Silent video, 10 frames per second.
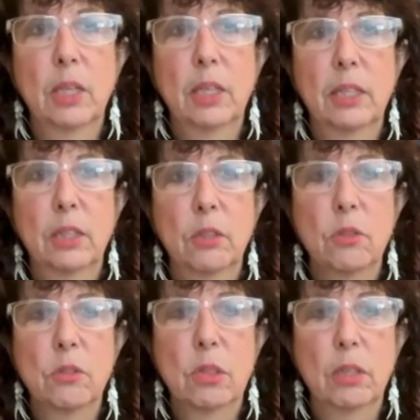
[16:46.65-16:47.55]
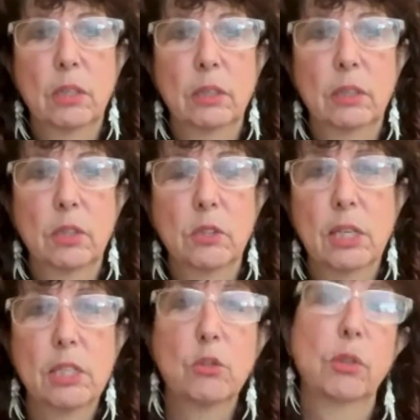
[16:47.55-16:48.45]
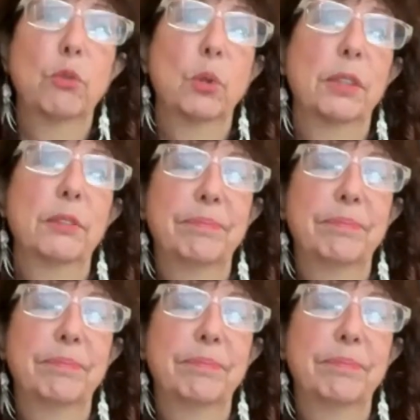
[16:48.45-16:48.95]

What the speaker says: there's a history for it.